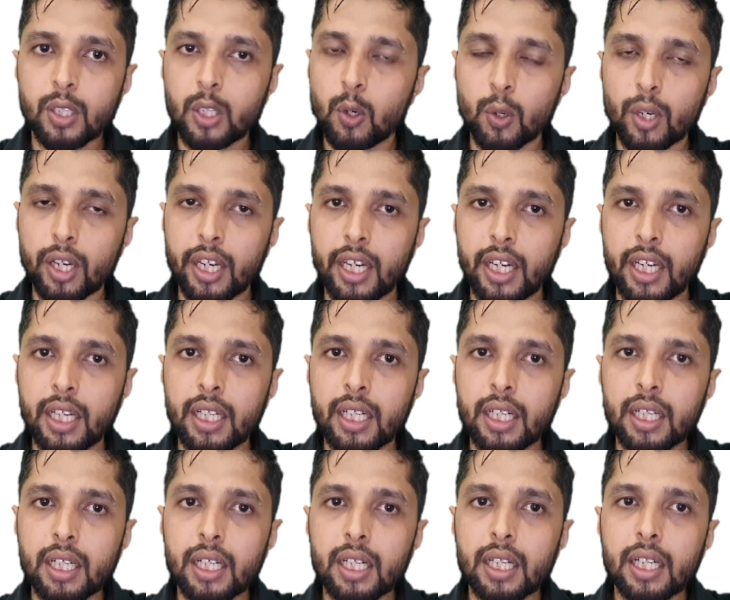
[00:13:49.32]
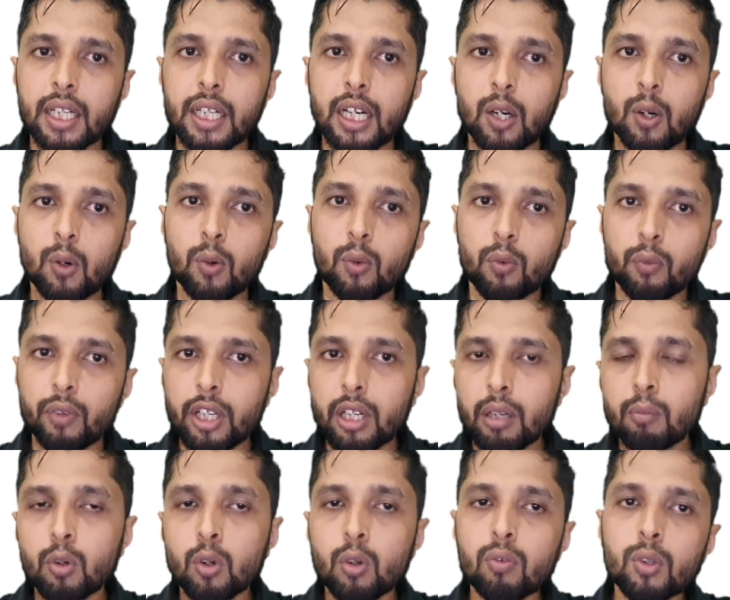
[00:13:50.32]
Okay, now we will
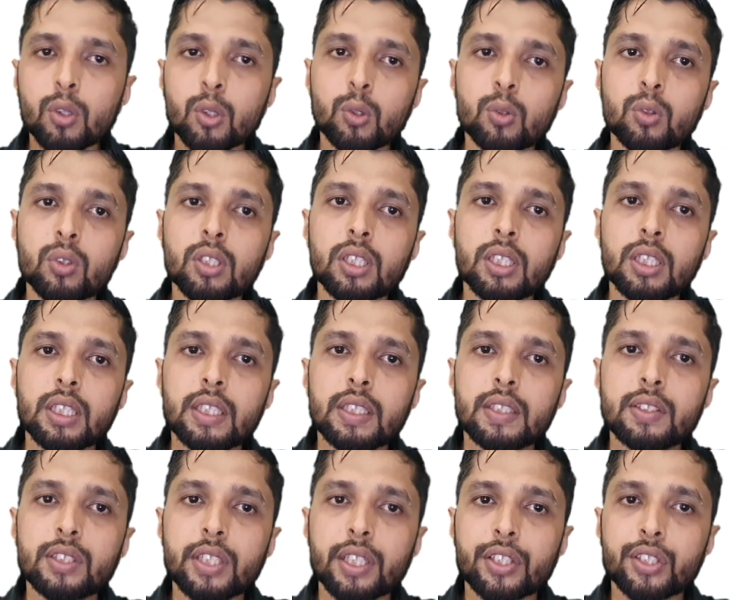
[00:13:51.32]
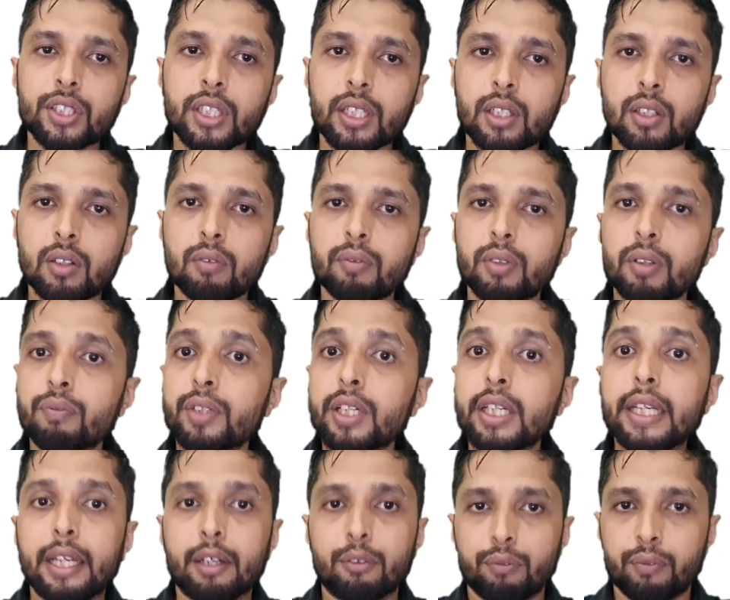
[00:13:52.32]
move to section
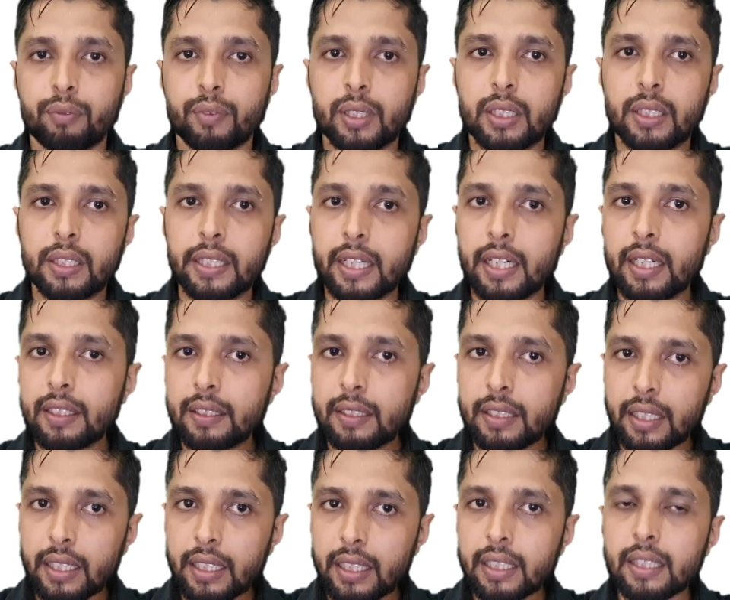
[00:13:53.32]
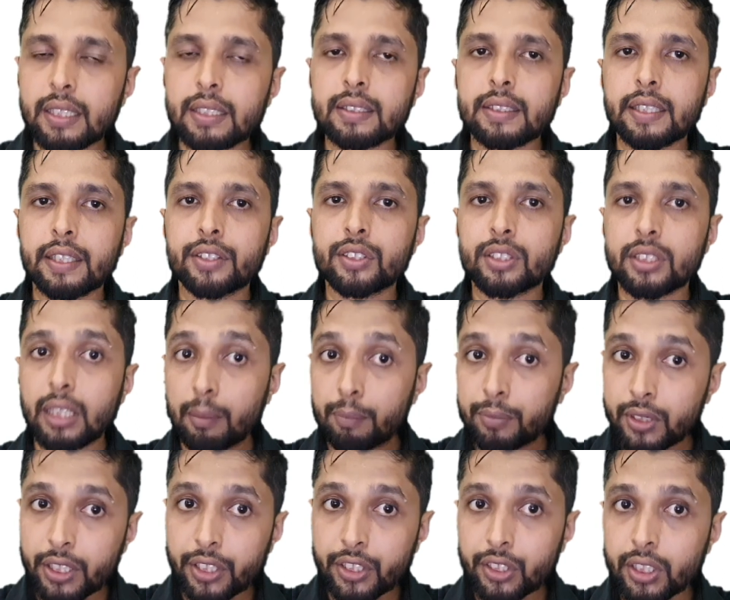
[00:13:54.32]
15F. There are three
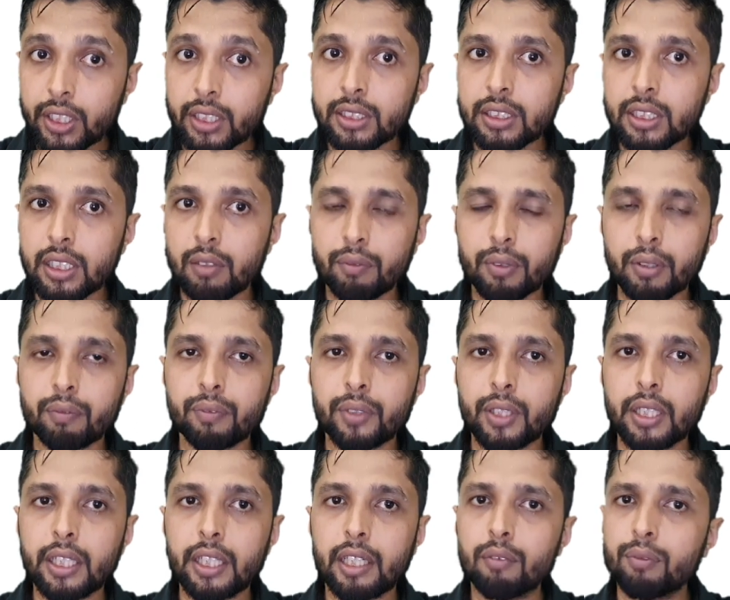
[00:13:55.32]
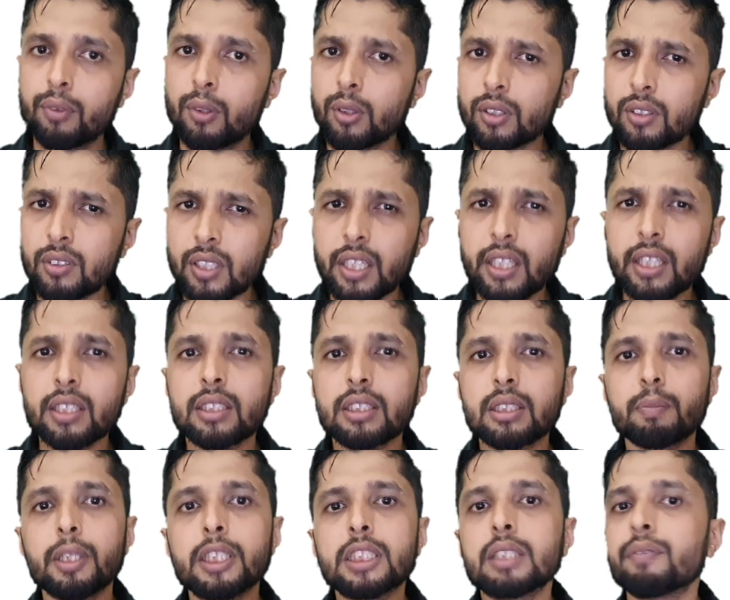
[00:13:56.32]
subsections in 15F or three
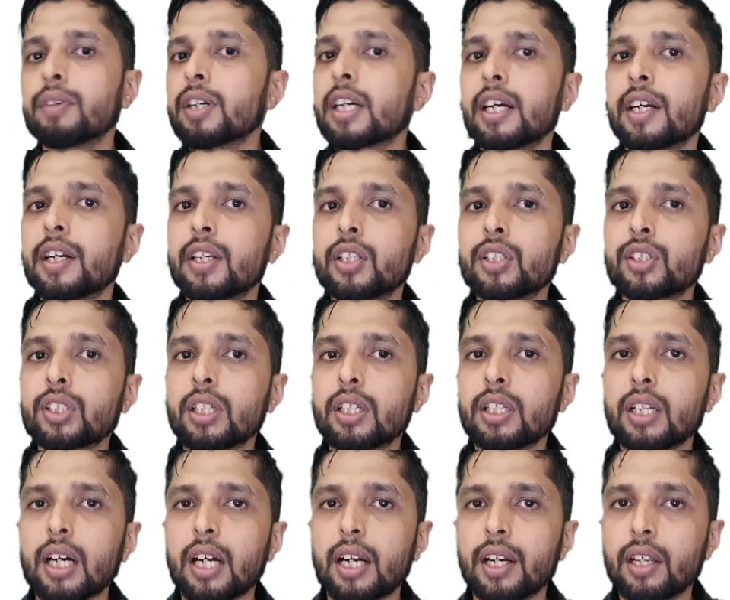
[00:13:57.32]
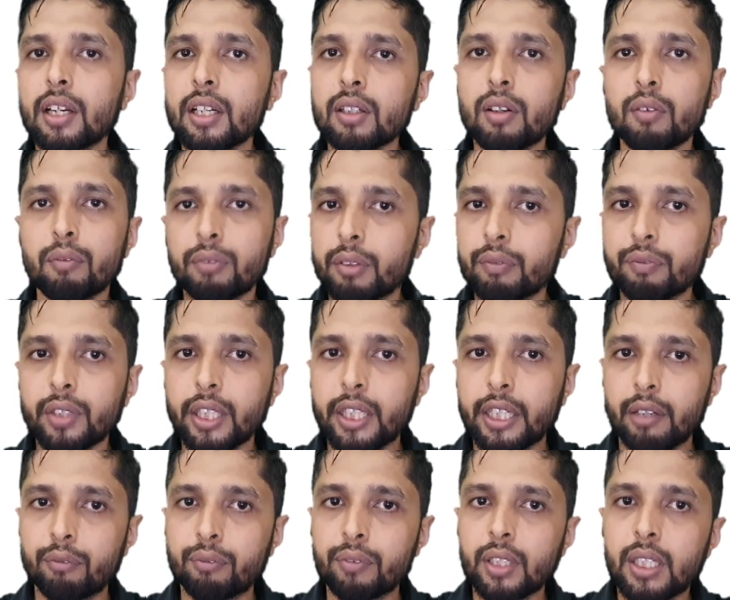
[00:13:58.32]
specific conditions under
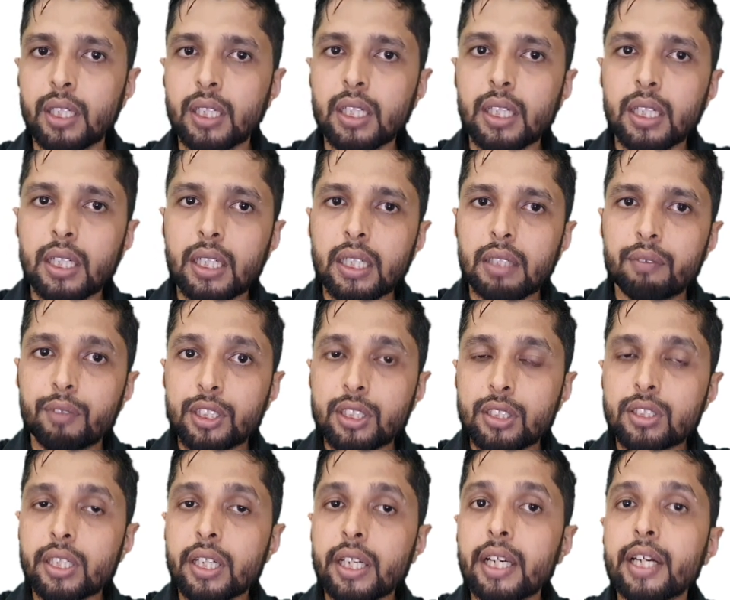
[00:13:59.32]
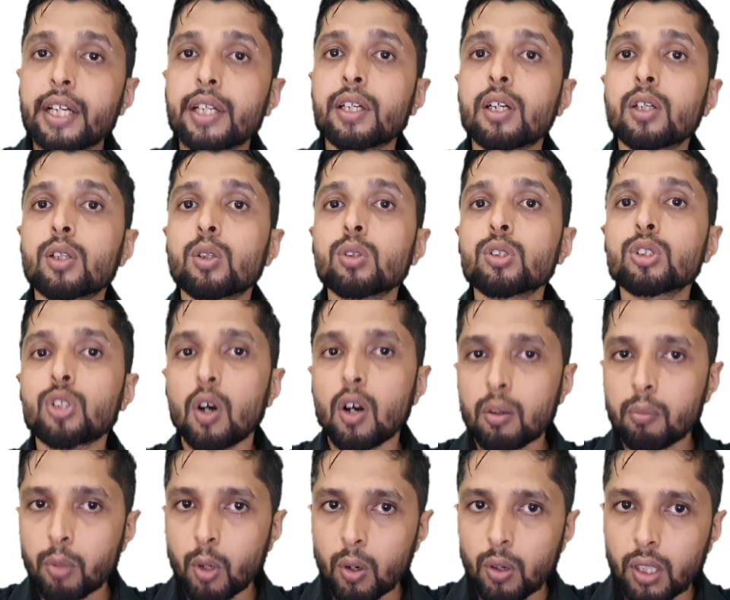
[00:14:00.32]
15F, which is related to
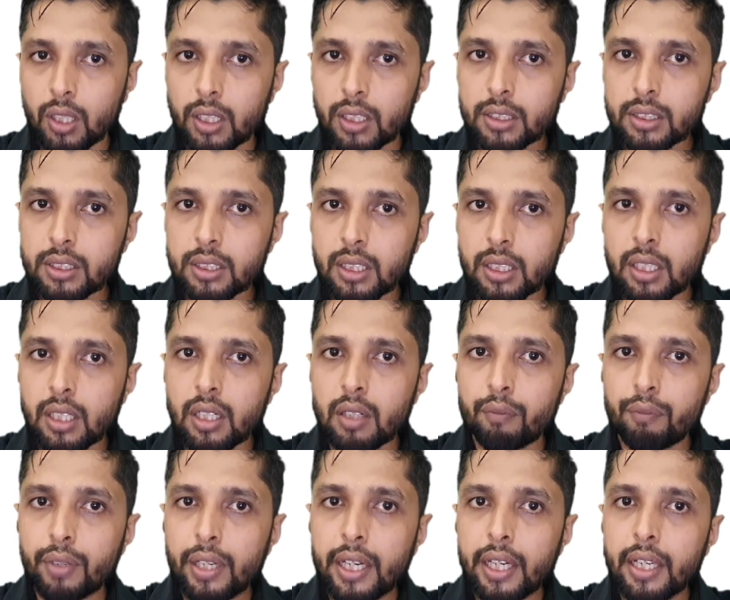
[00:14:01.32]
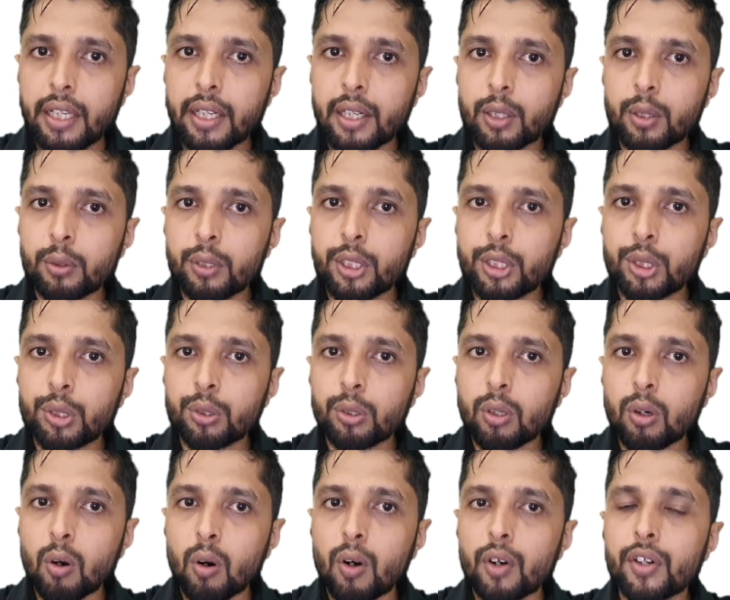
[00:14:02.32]
stock brokers. Failure to issue
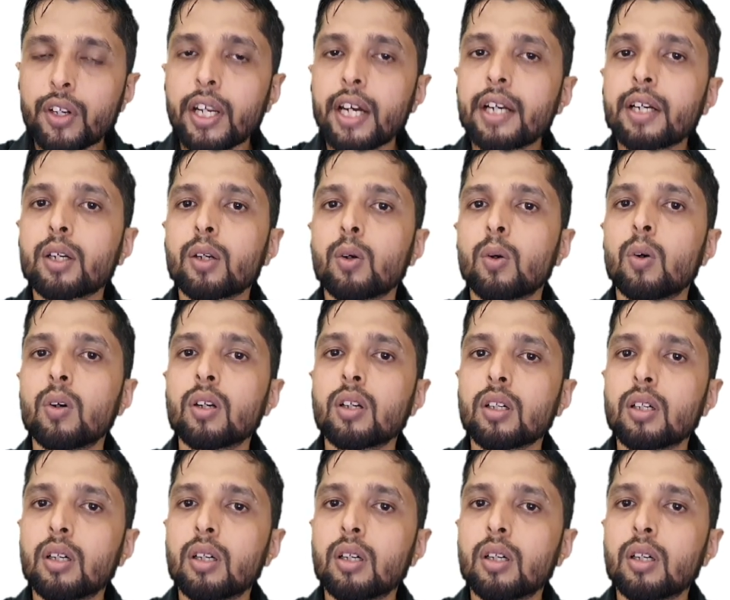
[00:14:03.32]
contract note,